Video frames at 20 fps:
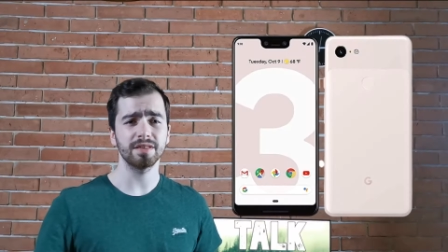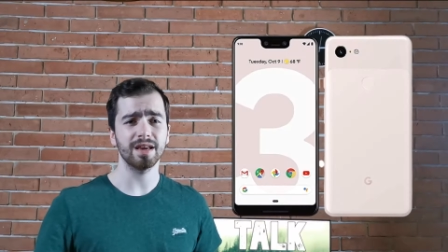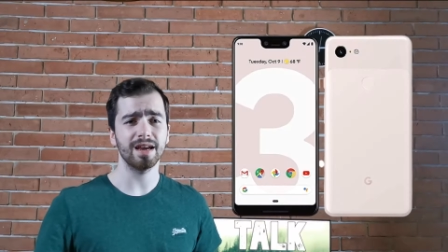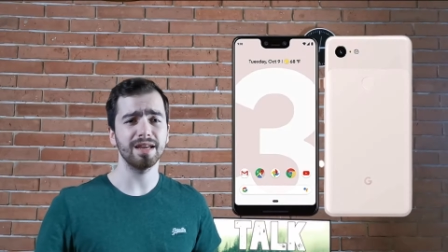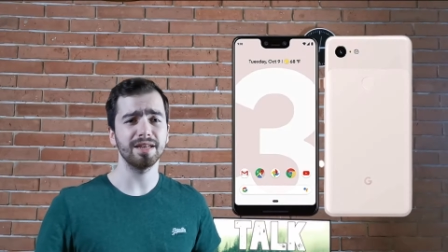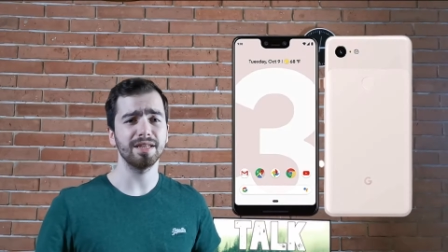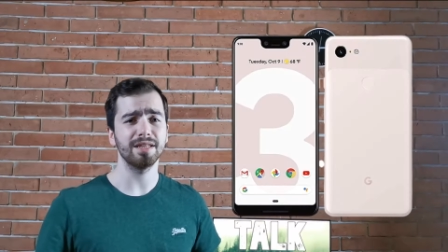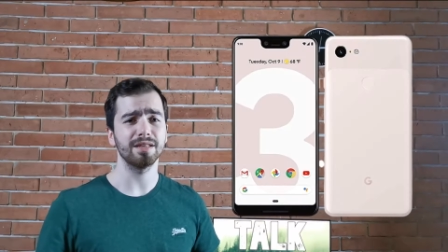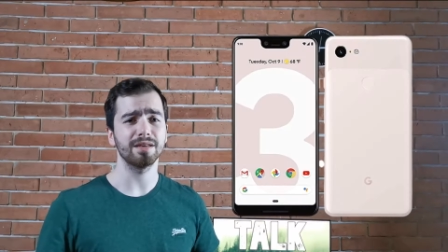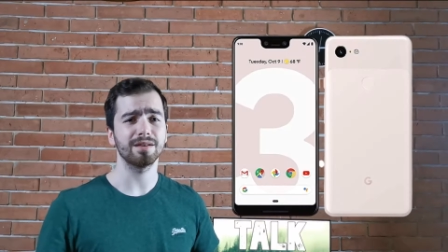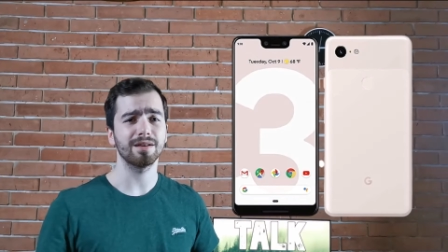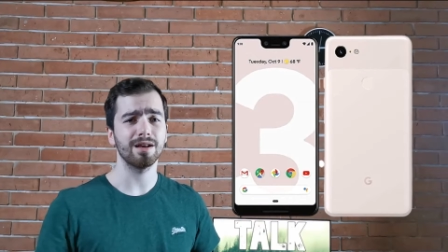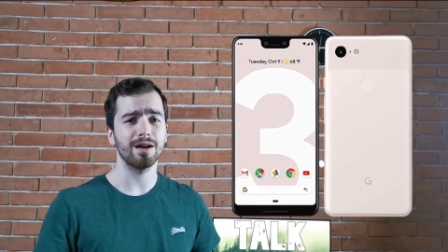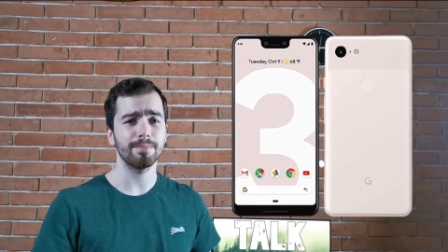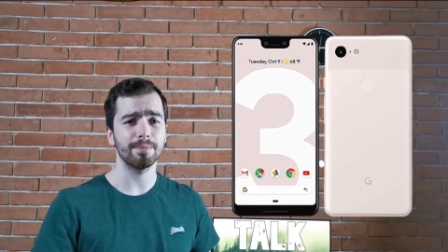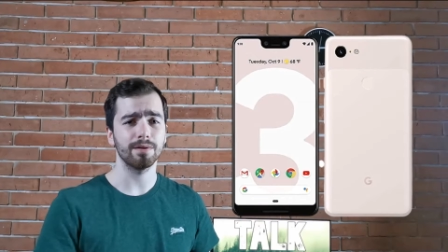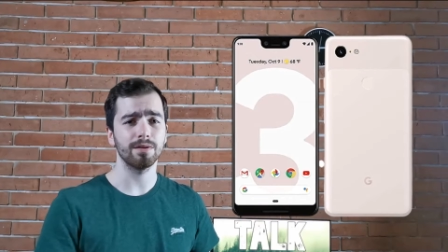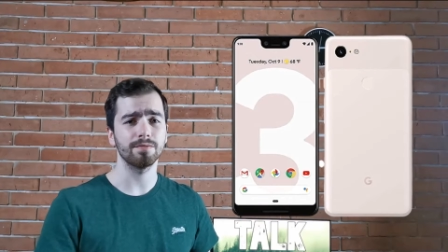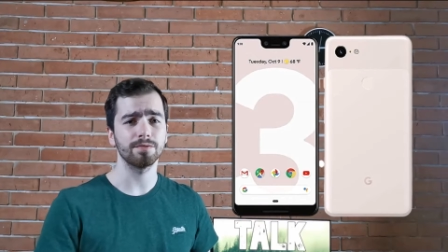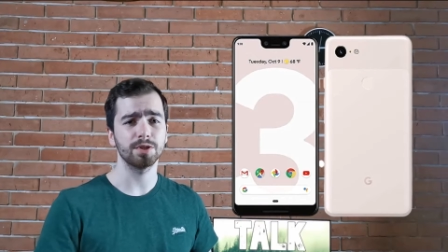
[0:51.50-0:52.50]
design in a
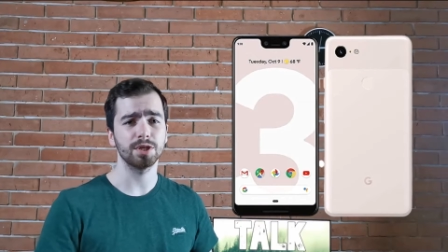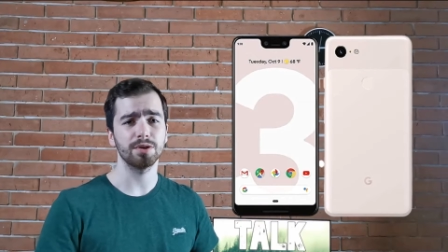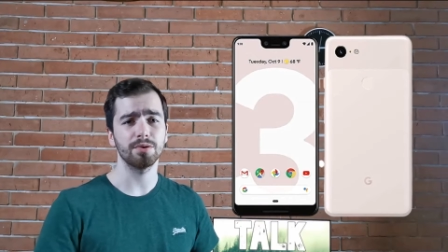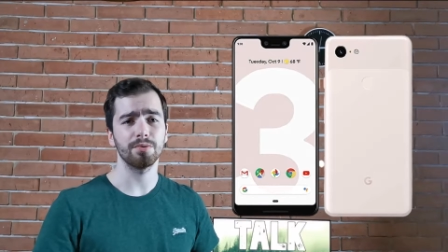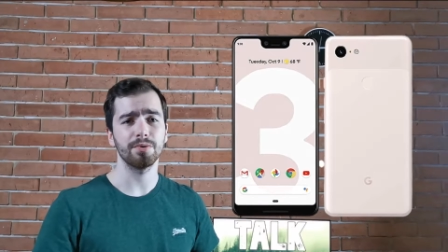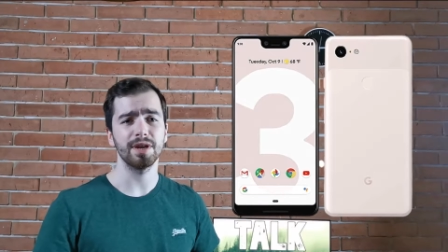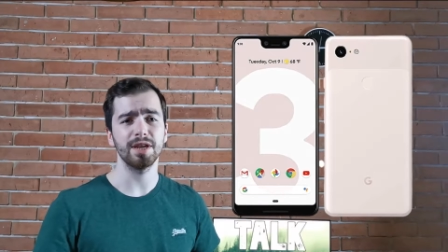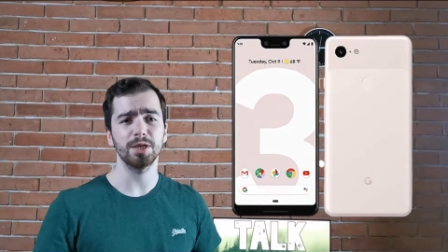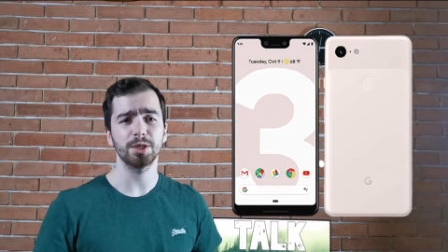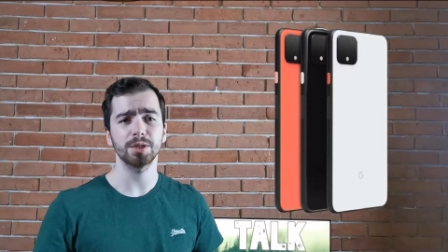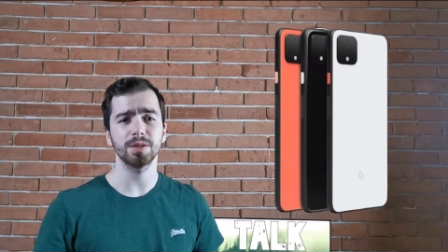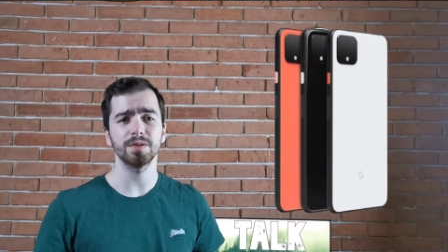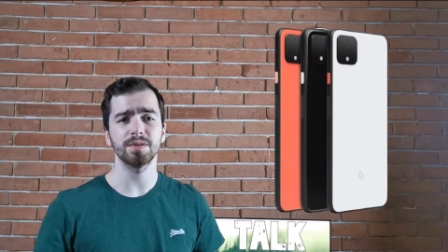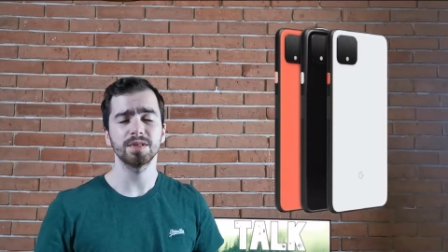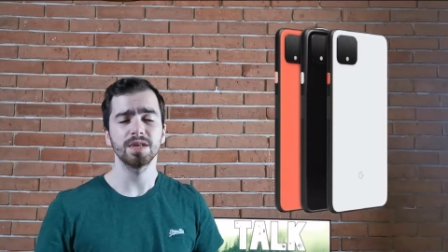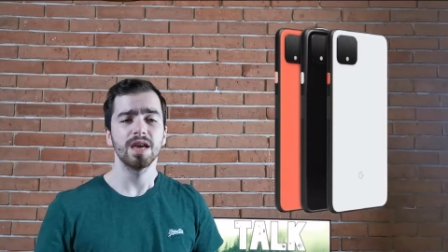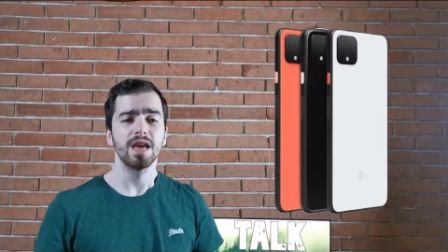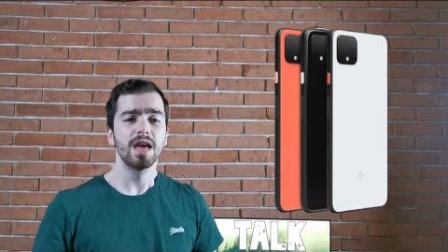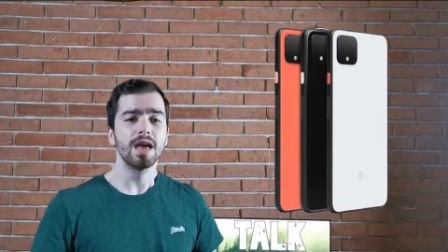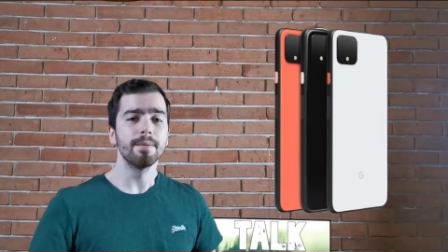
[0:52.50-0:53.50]
couple of
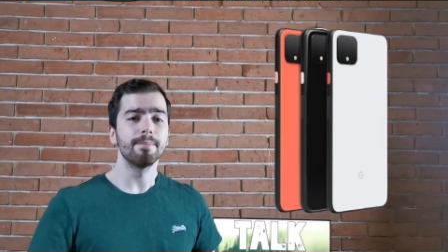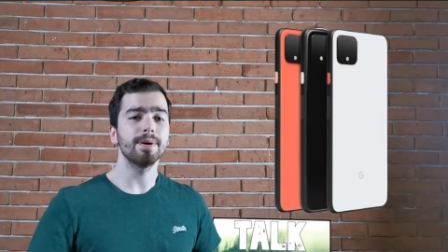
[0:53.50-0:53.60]
generations,